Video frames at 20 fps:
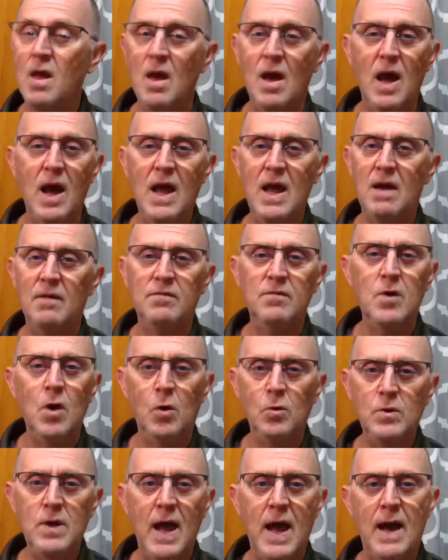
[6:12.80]
I have
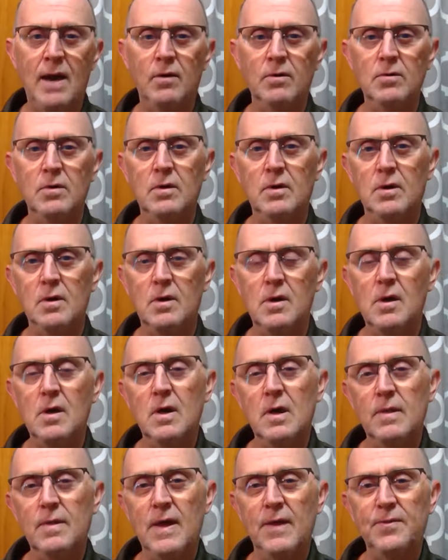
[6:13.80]
no doubt
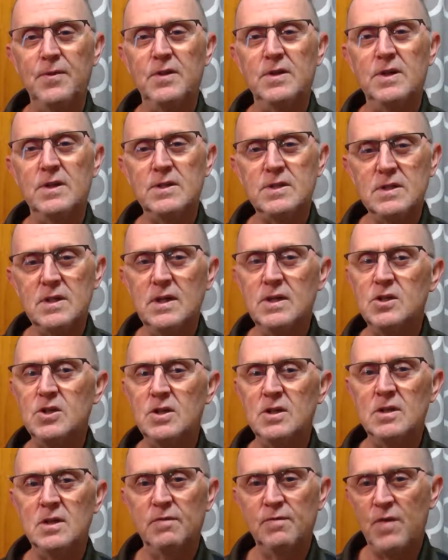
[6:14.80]
that the
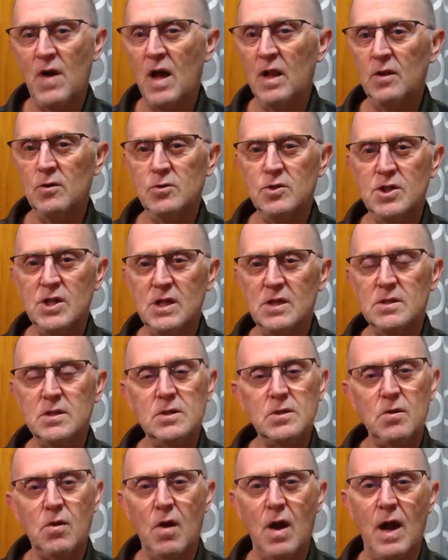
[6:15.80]
decision to follow Jesus
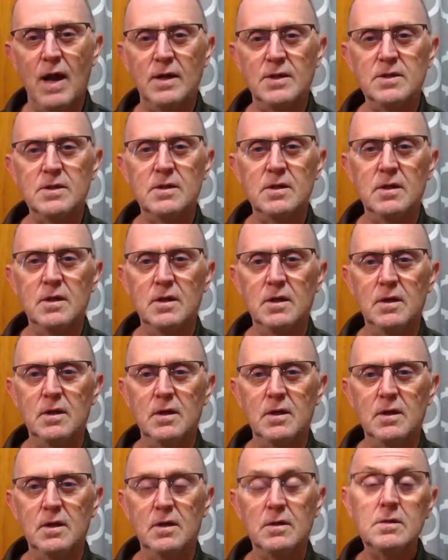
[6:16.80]
Christ,
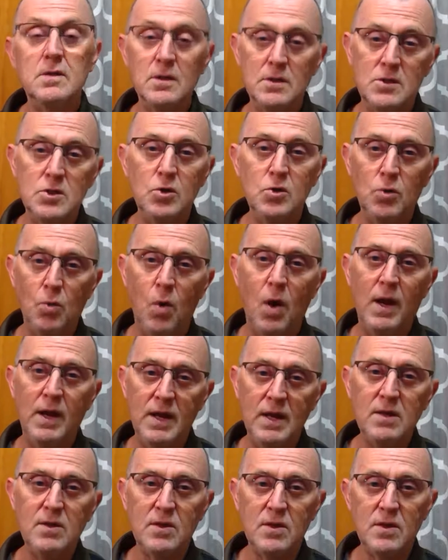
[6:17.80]
to do what
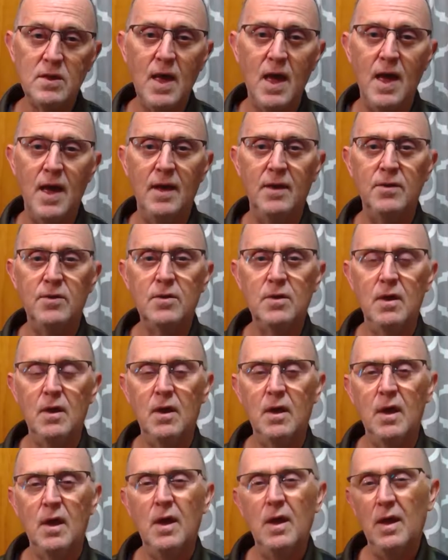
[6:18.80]
he says,
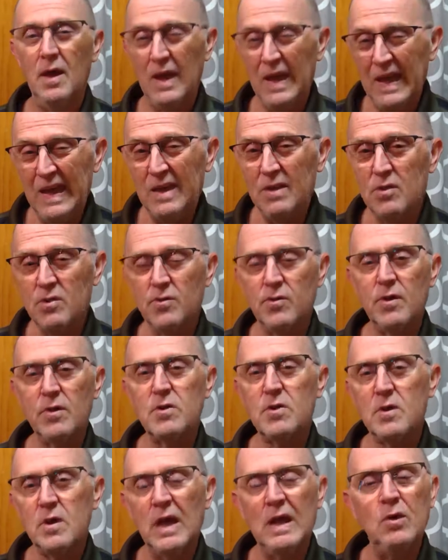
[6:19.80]
is the
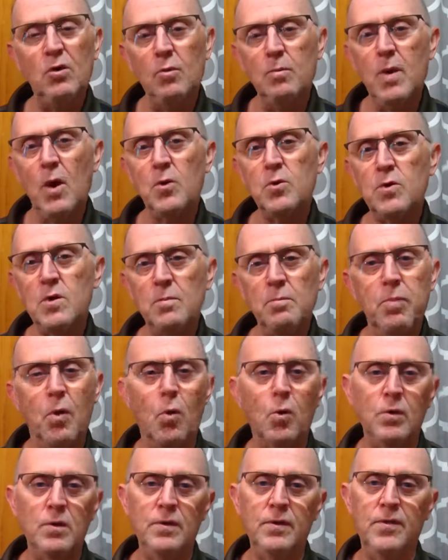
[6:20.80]
single most
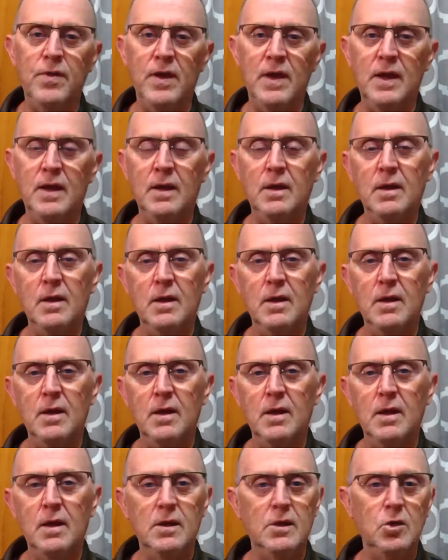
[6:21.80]
important thing
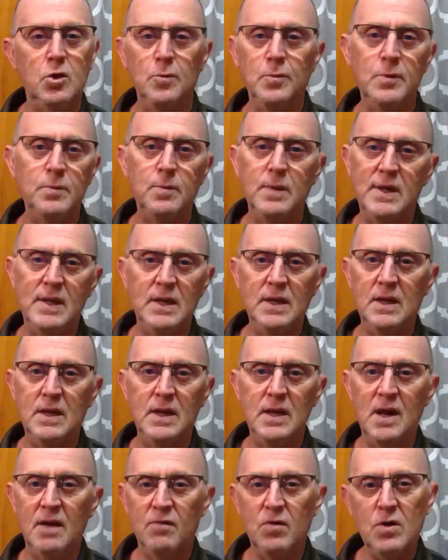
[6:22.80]
a human being
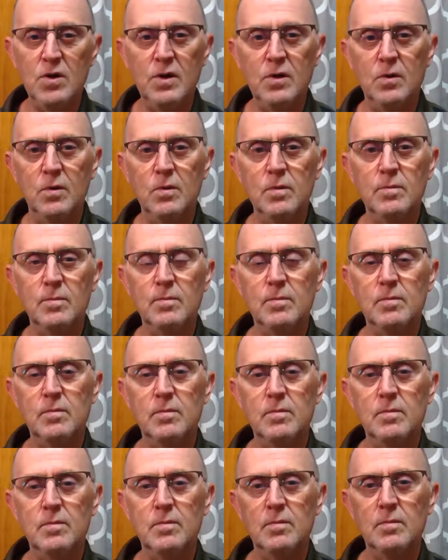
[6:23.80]
can ever do.
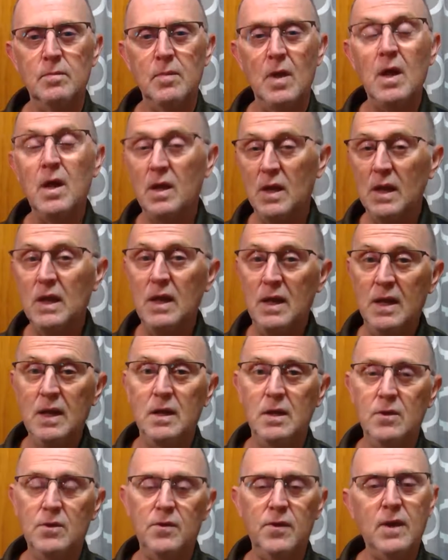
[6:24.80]
It
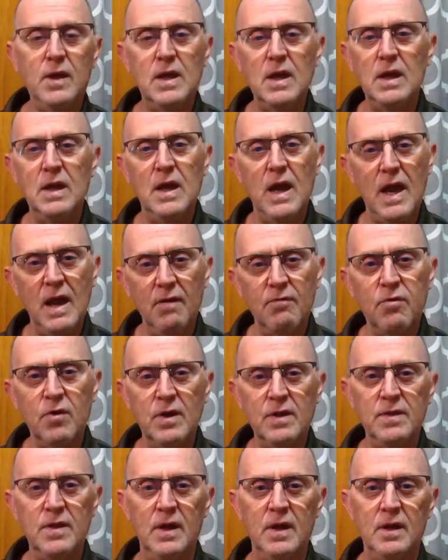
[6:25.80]
is the key to
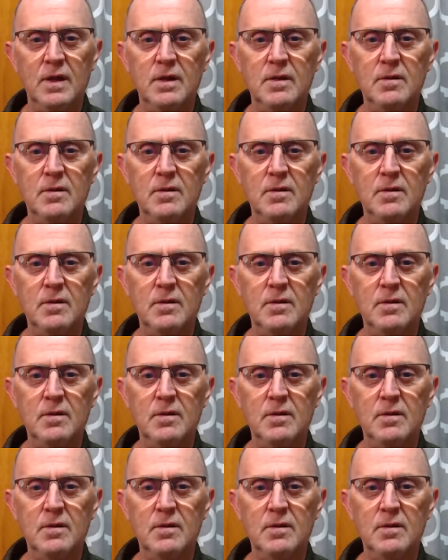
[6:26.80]
everything.